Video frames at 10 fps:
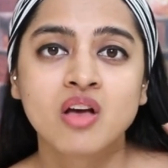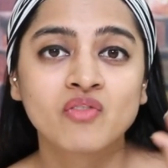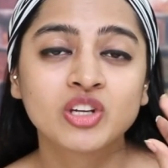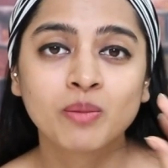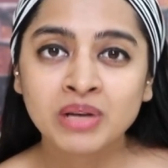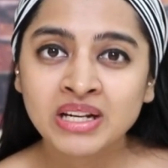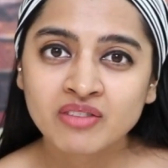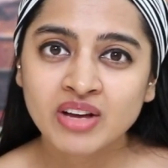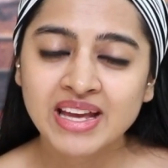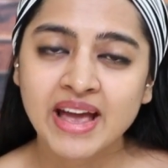when you're
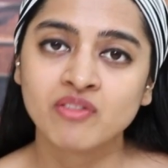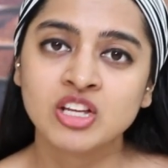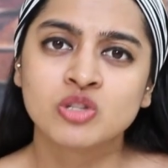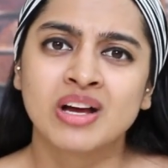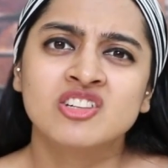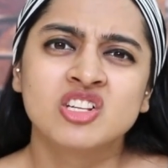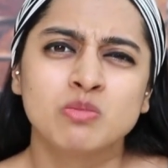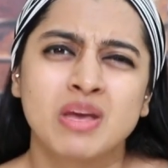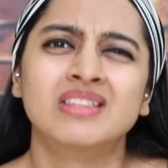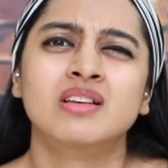bleeding very heavily, so that'll
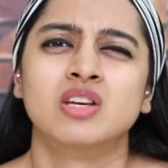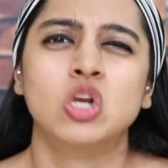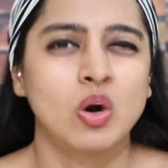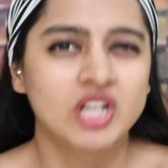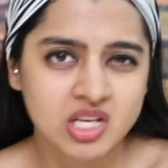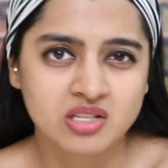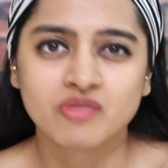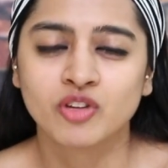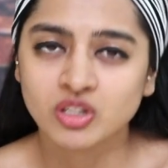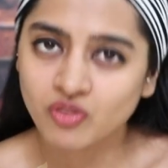just make things a lot
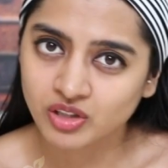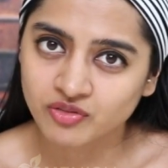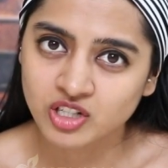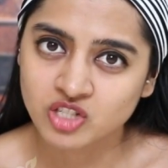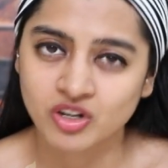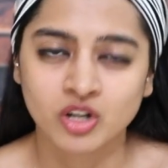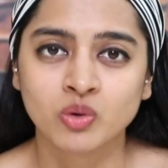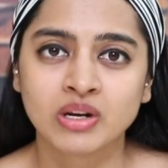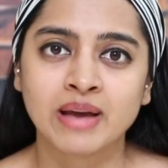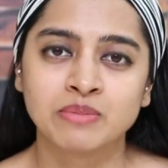easier for you for the first 1 or
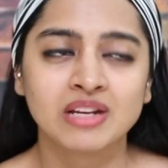2 times.